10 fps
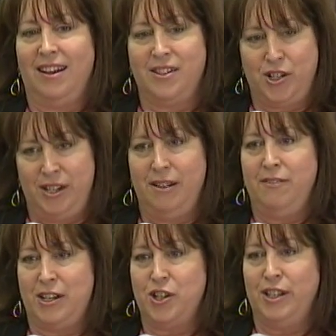she
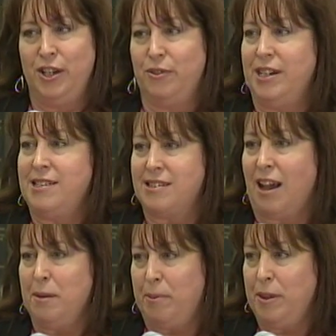eventually agreed to
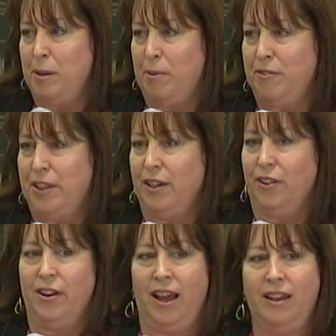Skype with him over the
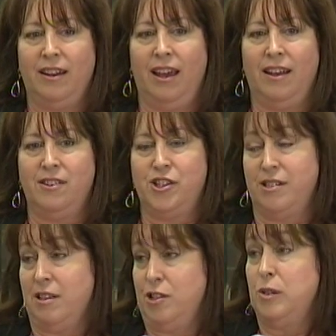internet, and she
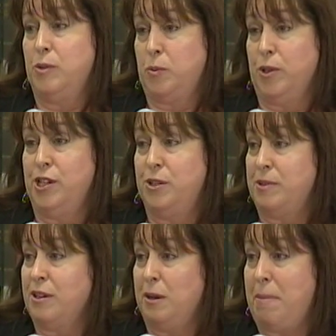said she was worried she
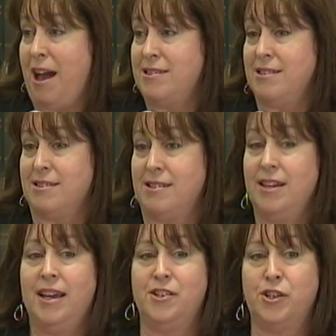wasn't going to pass as a
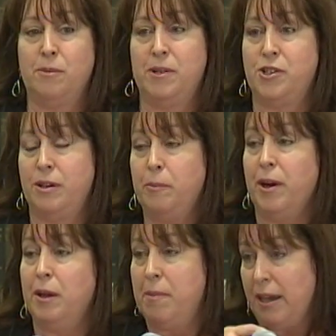teenager, but she didn't
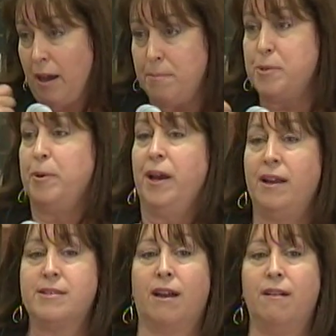wear any makeup. She put a
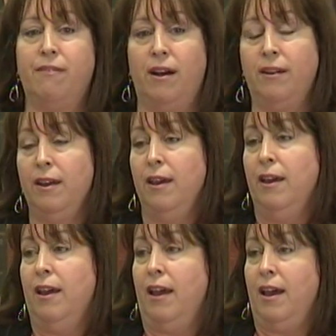headscarf on
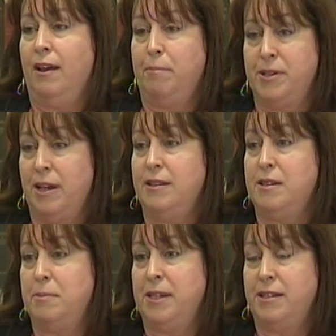and
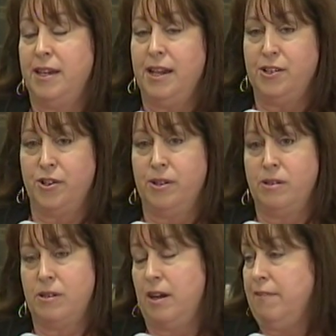pretended to be a teenager
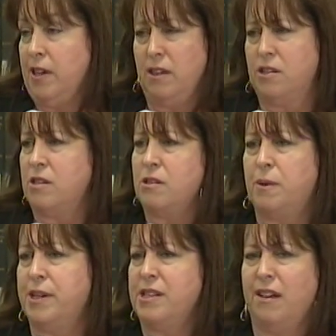instead of, I think she was
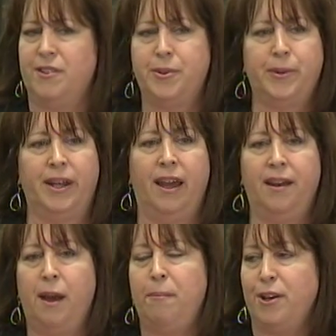27,
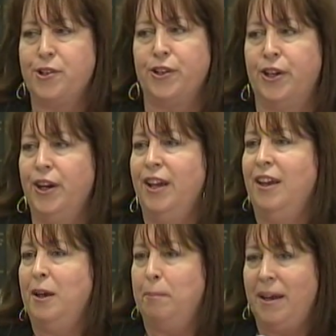28, I'm not sure.
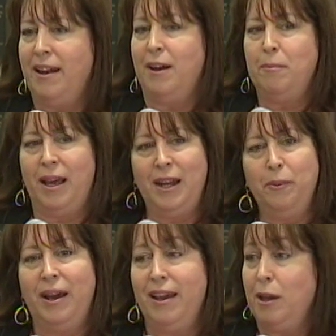But
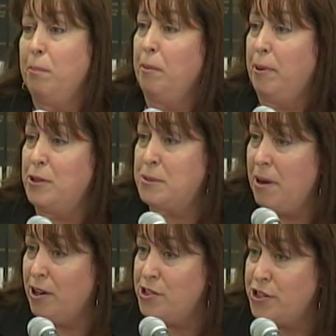anyway, he proposed
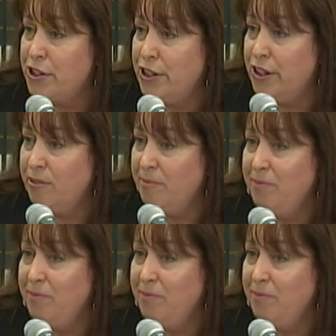marriage to her,